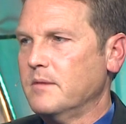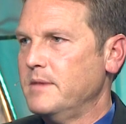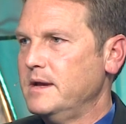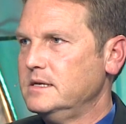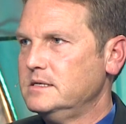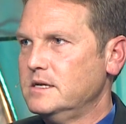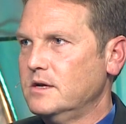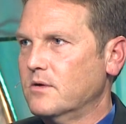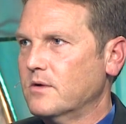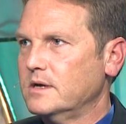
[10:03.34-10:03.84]

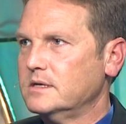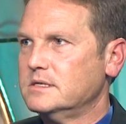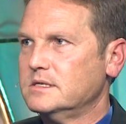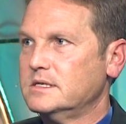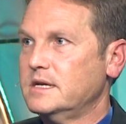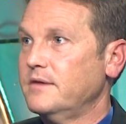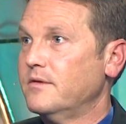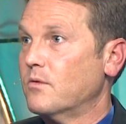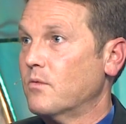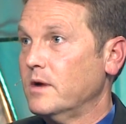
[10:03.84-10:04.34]
Amazing Grace that
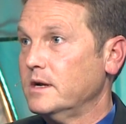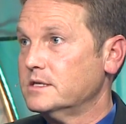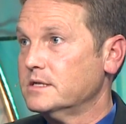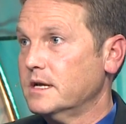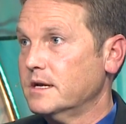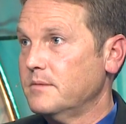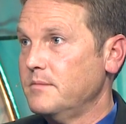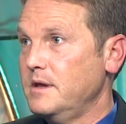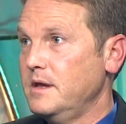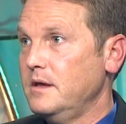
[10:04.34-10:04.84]
saved a wretch
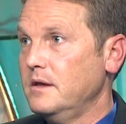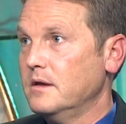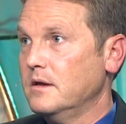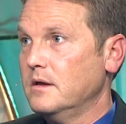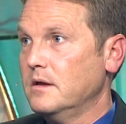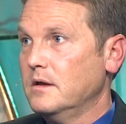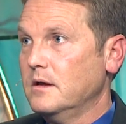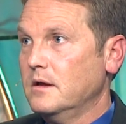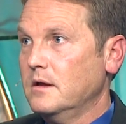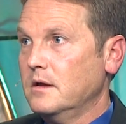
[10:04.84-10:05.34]
like me.
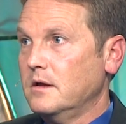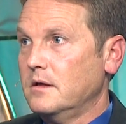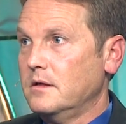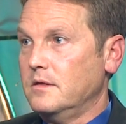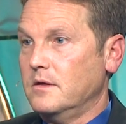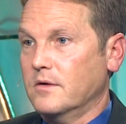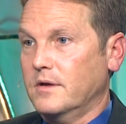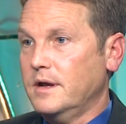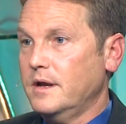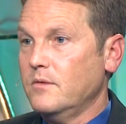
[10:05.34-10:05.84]
Yes.
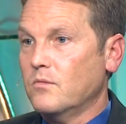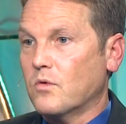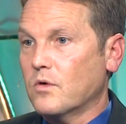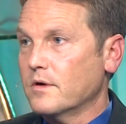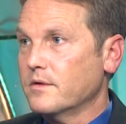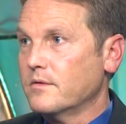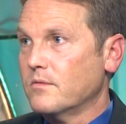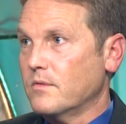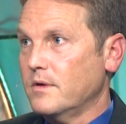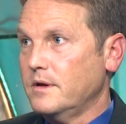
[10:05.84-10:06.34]
They're getting
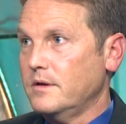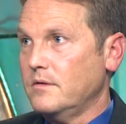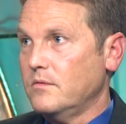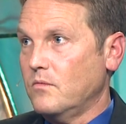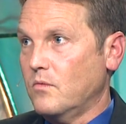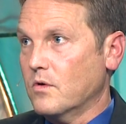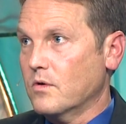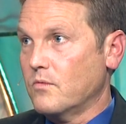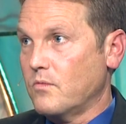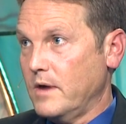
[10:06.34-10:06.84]
word of the
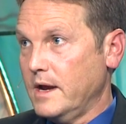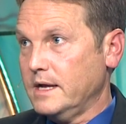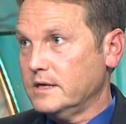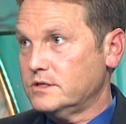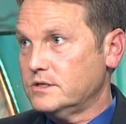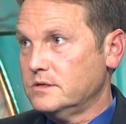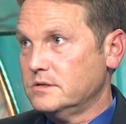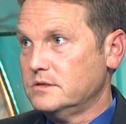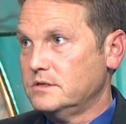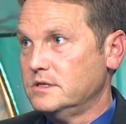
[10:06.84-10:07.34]
word
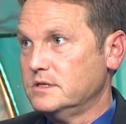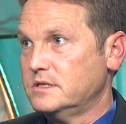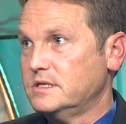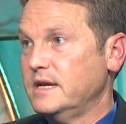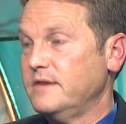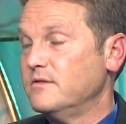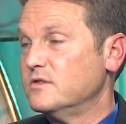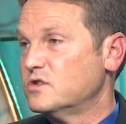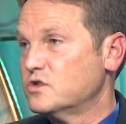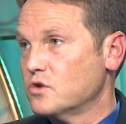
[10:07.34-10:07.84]
wretch, just
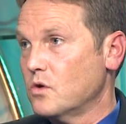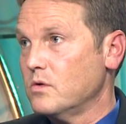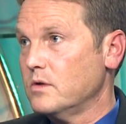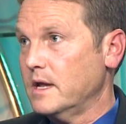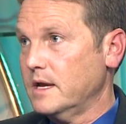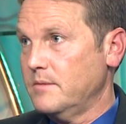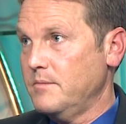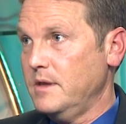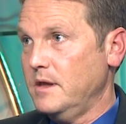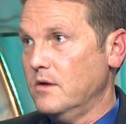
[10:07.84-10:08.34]
saved a soul
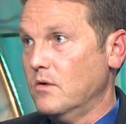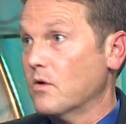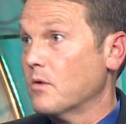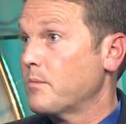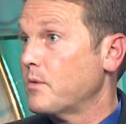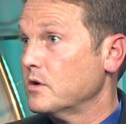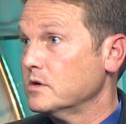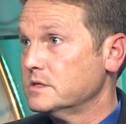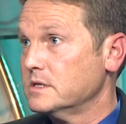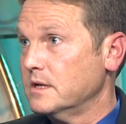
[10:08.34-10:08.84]
like me or a
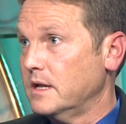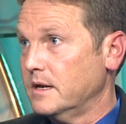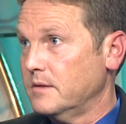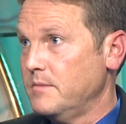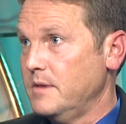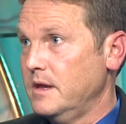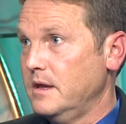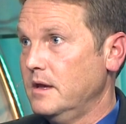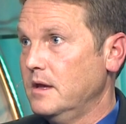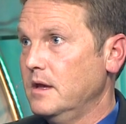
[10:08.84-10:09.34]
person like
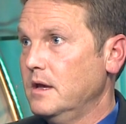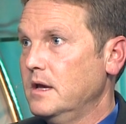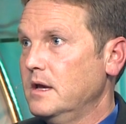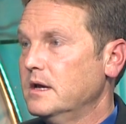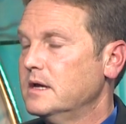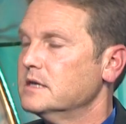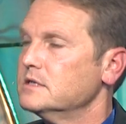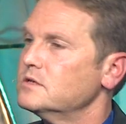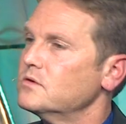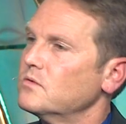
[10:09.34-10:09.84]
me.
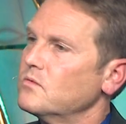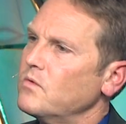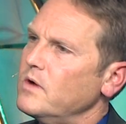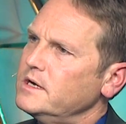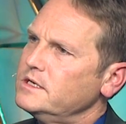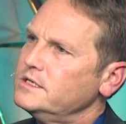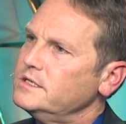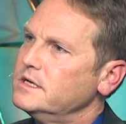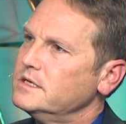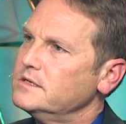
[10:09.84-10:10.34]
because
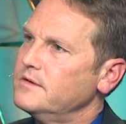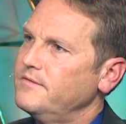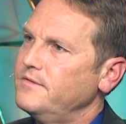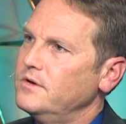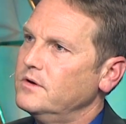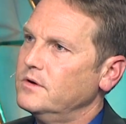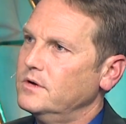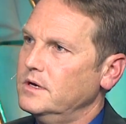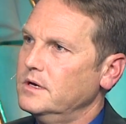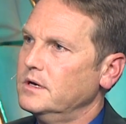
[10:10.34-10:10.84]
wretch doesn't
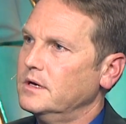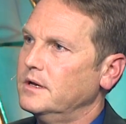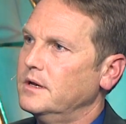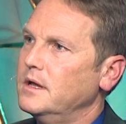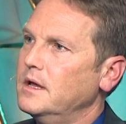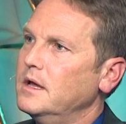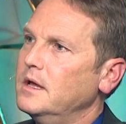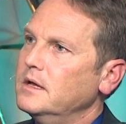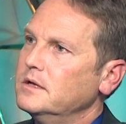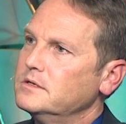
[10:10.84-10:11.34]
feel good
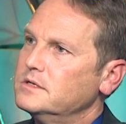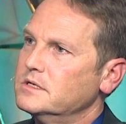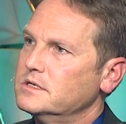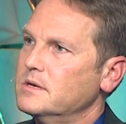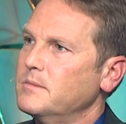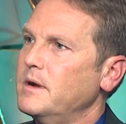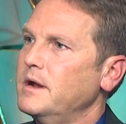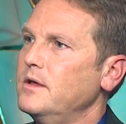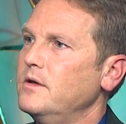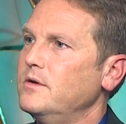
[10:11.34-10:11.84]
oh. to
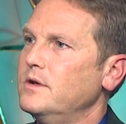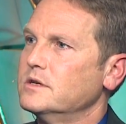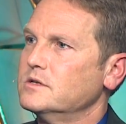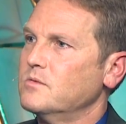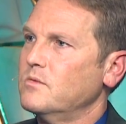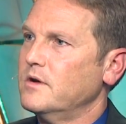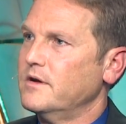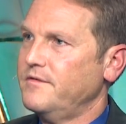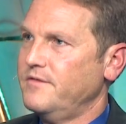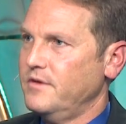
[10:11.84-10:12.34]
somebody who
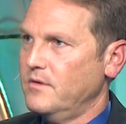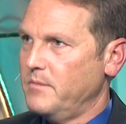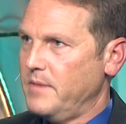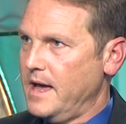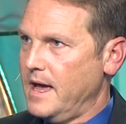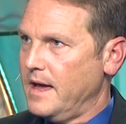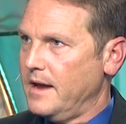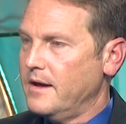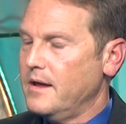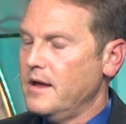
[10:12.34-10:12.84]
doesn't want to feel
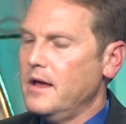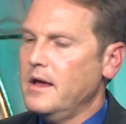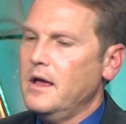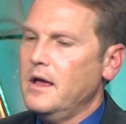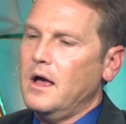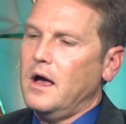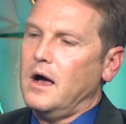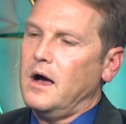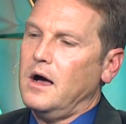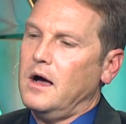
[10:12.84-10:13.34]
bad.
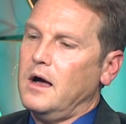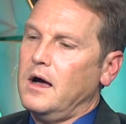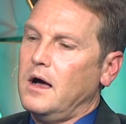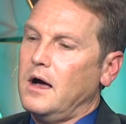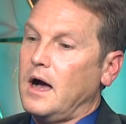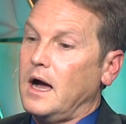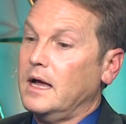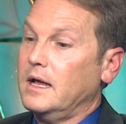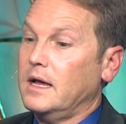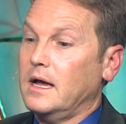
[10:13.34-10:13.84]
Uh,
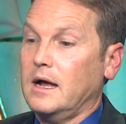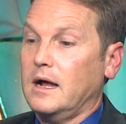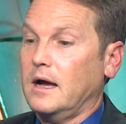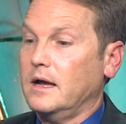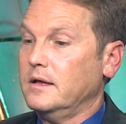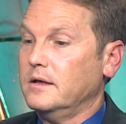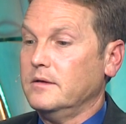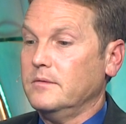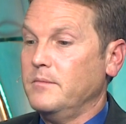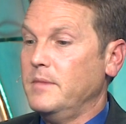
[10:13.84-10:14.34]
I,
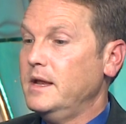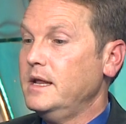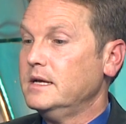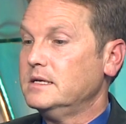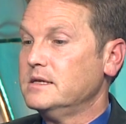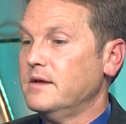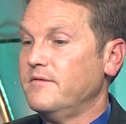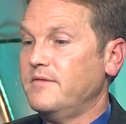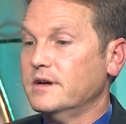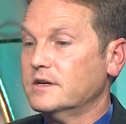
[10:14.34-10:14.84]
I many
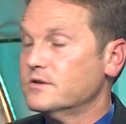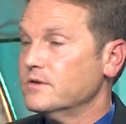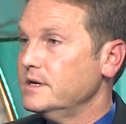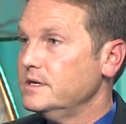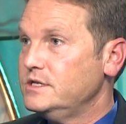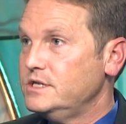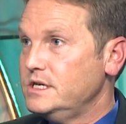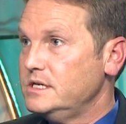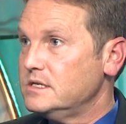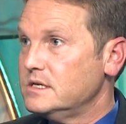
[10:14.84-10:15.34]
exa-
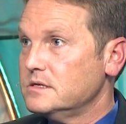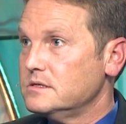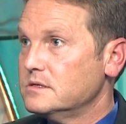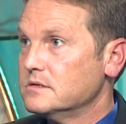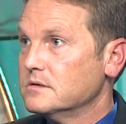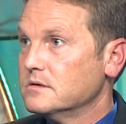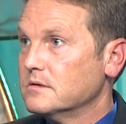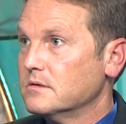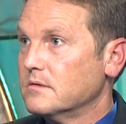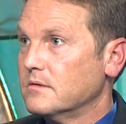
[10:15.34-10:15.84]
victorying
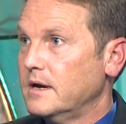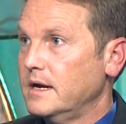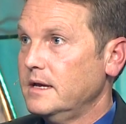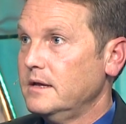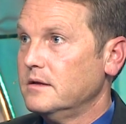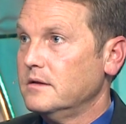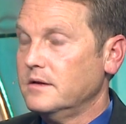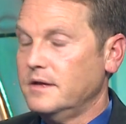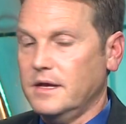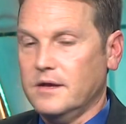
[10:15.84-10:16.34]
Jesus,
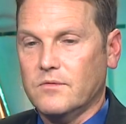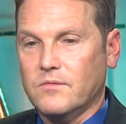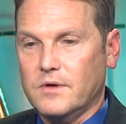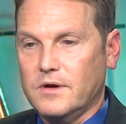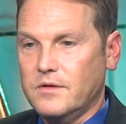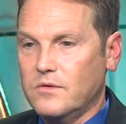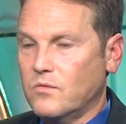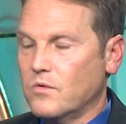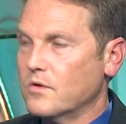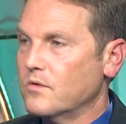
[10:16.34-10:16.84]
right? Getting rid
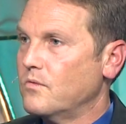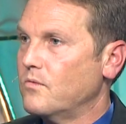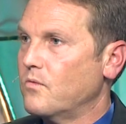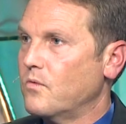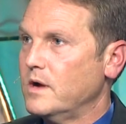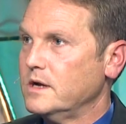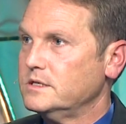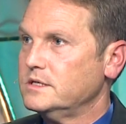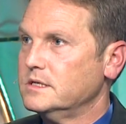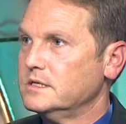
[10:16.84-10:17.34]
of the word
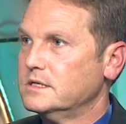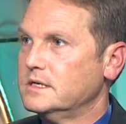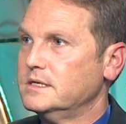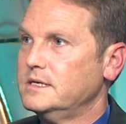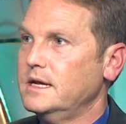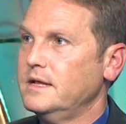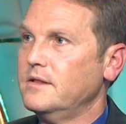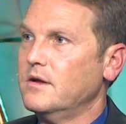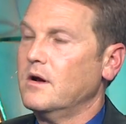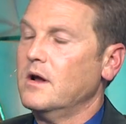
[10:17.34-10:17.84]
wretch that's
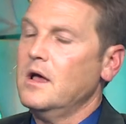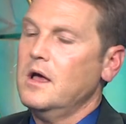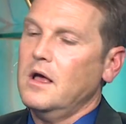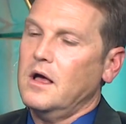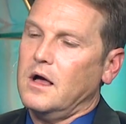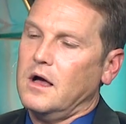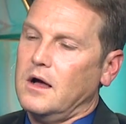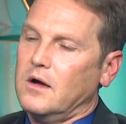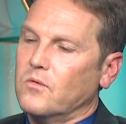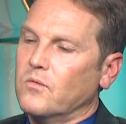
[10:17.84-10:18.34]
contained there.
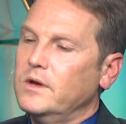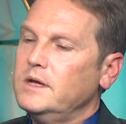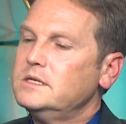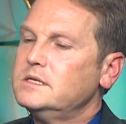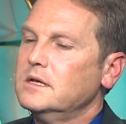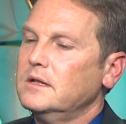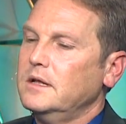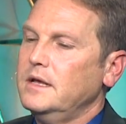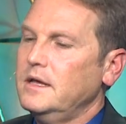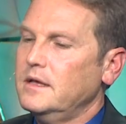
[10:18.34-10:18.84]
Uh,
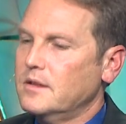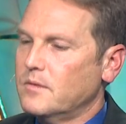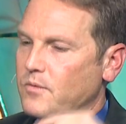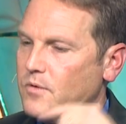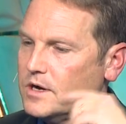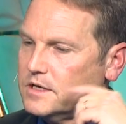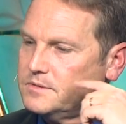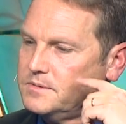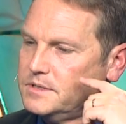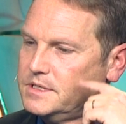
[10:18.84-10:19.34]
recently in the
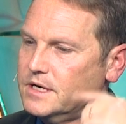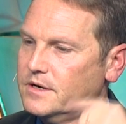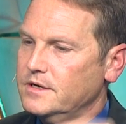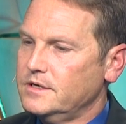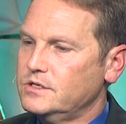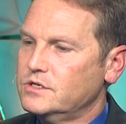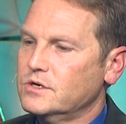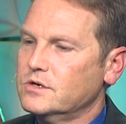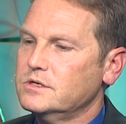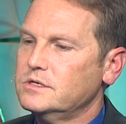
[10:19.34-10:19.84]

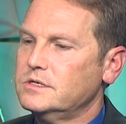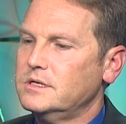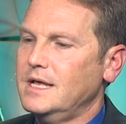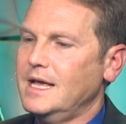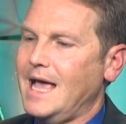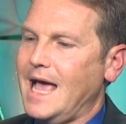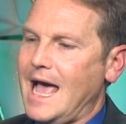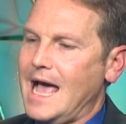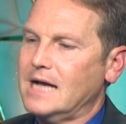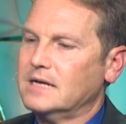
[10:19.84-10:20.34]
Presbyterian Church,
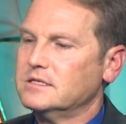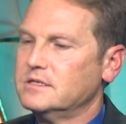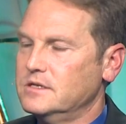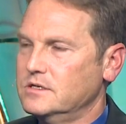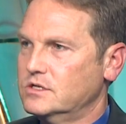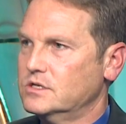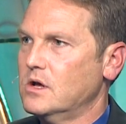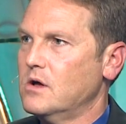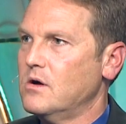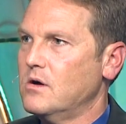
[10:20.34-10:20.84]
they axed the
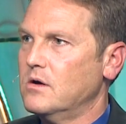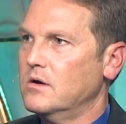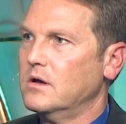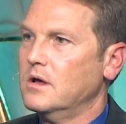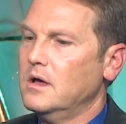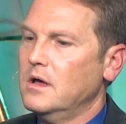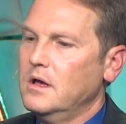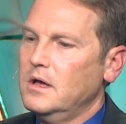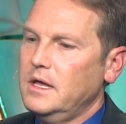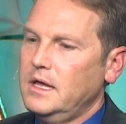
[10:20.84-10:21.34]
song
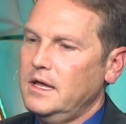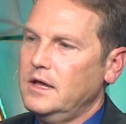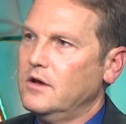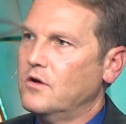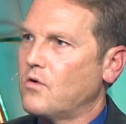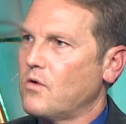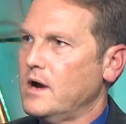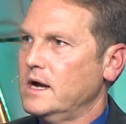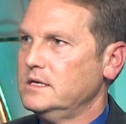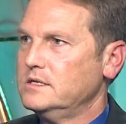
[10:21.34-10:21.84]
"In
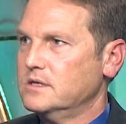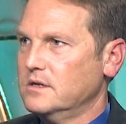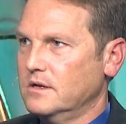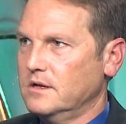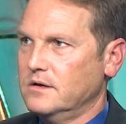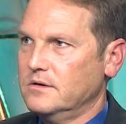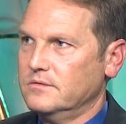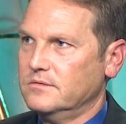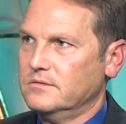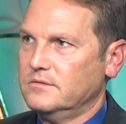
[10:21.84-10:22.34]
Christ
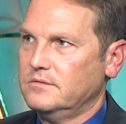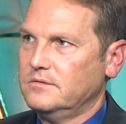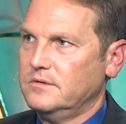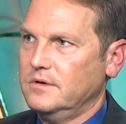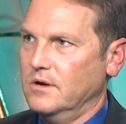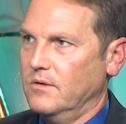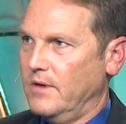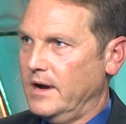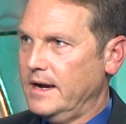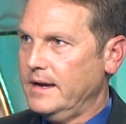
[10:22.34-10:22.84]
Alone."
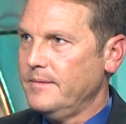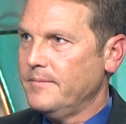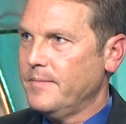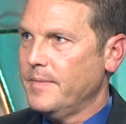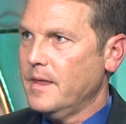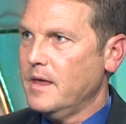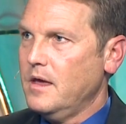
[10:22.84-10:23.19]
Why?